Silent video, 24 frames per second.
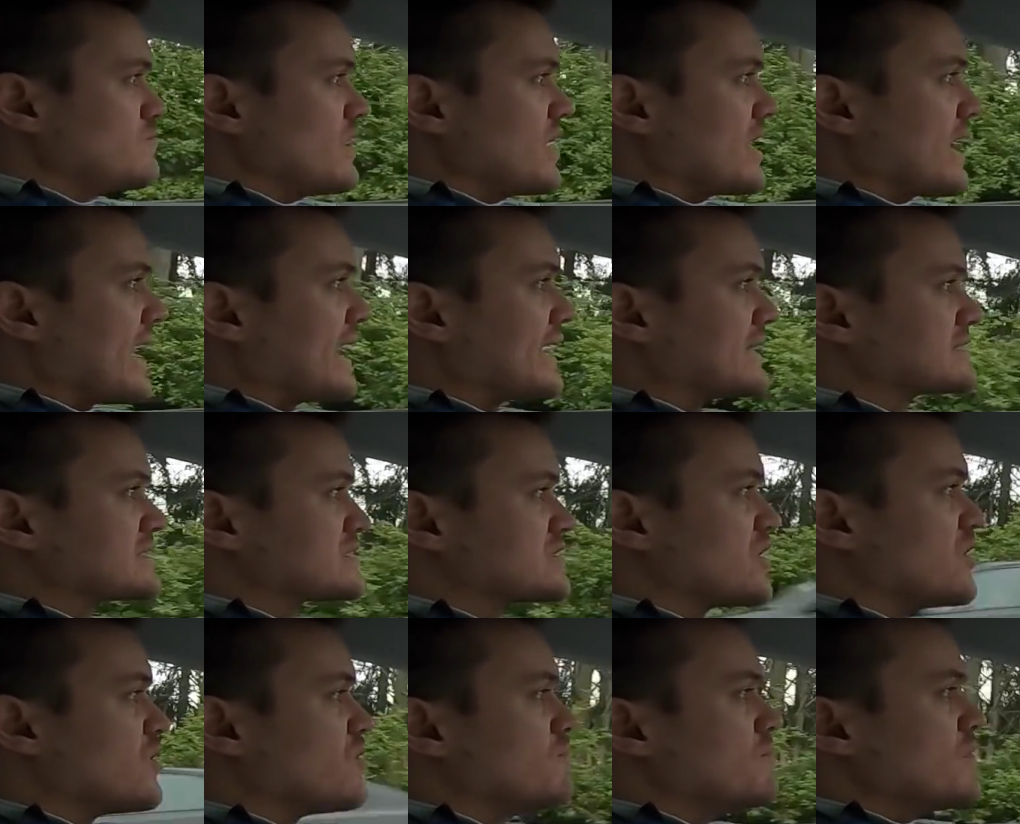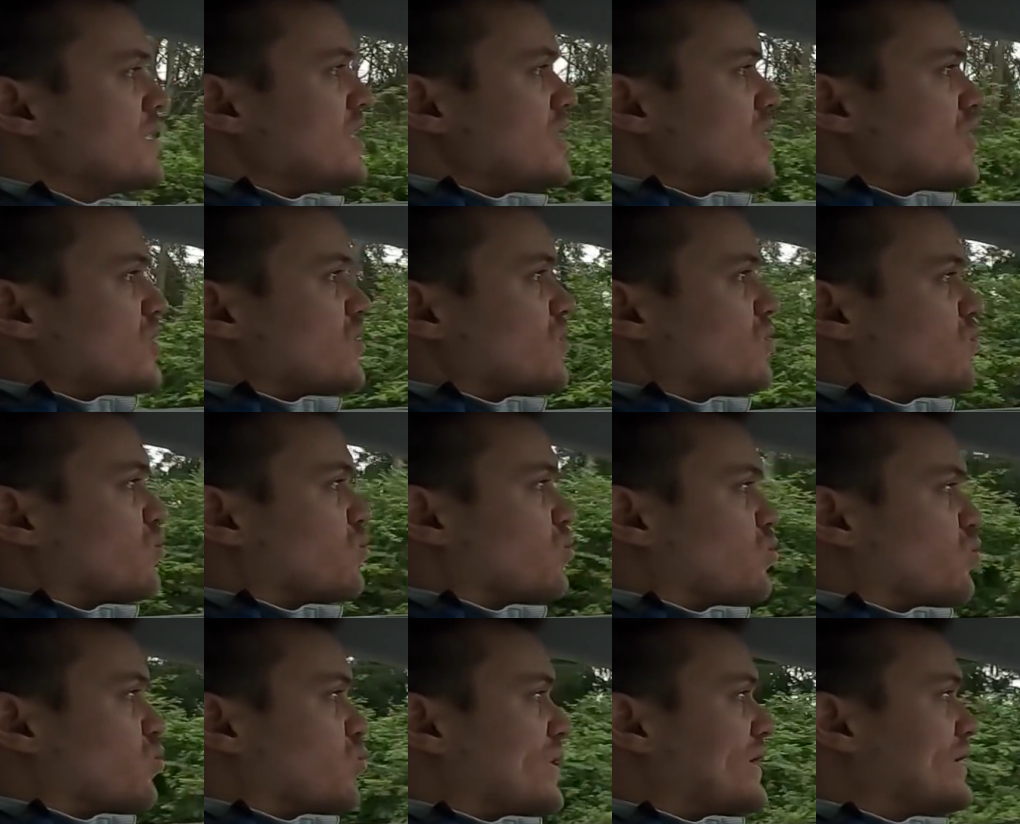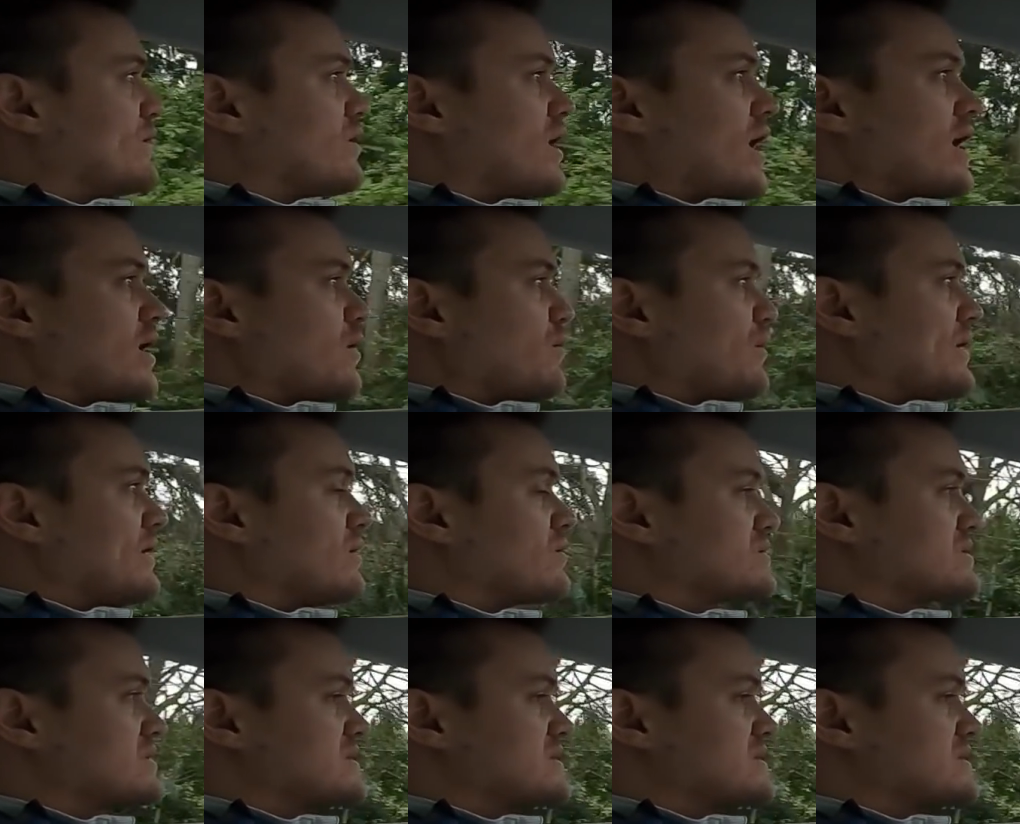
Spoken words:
And so we don't